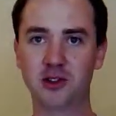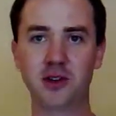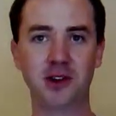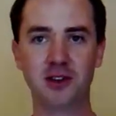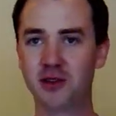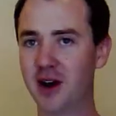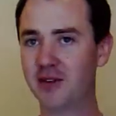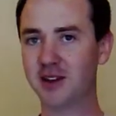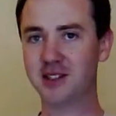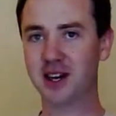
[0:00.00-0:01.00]
distributed
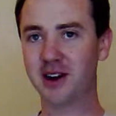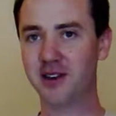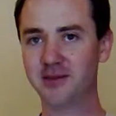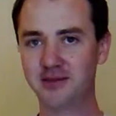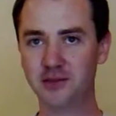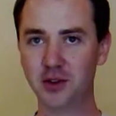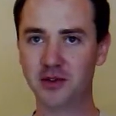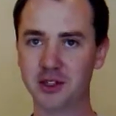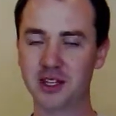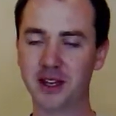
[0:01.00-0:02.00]
throughout the entire
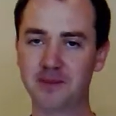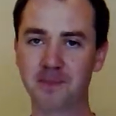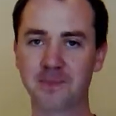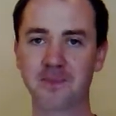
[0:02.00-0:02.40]
university.